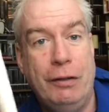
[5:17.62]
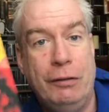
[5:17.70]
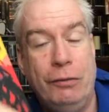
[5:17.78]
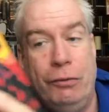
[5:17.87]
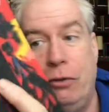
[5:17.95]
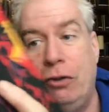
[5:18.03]

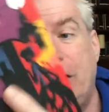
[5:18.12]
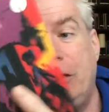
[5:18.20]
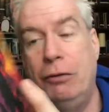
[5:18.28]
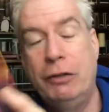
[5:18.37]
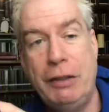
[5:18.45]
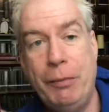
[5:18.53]
So you see,
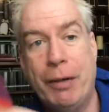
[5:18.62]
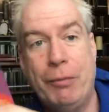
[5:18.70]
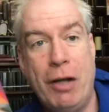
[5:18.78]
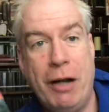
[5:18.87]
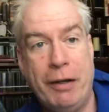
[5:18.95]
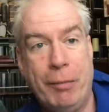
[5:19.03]
you can see what I'm
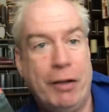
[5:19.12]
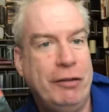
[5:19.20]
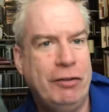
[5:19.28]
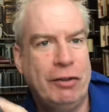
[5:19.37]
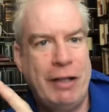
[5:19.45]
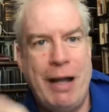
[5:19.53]
talking about.
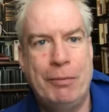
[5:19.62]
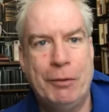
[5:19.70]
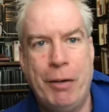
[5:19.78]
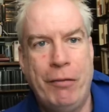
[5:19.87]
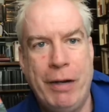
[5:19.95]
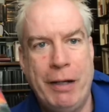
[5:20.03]
This just happens
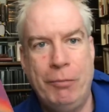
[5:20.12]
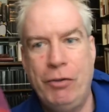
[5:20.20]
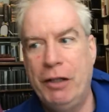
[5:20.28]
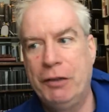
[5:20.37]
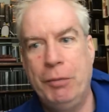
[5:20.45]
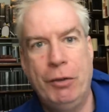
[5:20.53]
by random
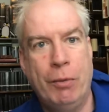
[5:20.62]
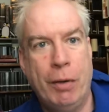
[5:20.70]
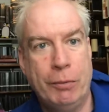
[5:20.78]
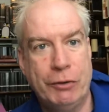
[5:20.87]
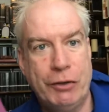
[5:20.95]
chance to be the one we're